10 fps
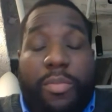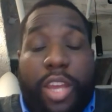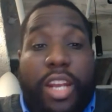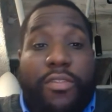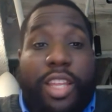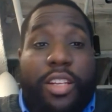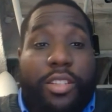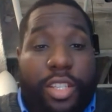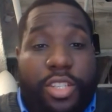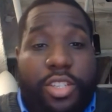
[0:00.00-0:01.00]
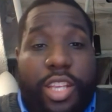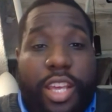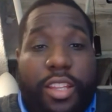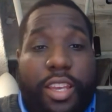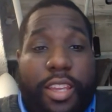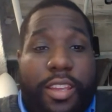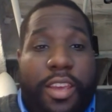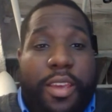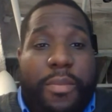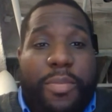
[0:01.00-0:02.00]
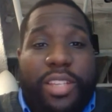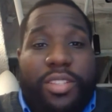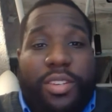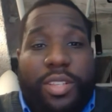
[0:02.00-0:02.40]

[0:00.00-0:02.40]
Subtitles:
kind of like an addition to LA, based on the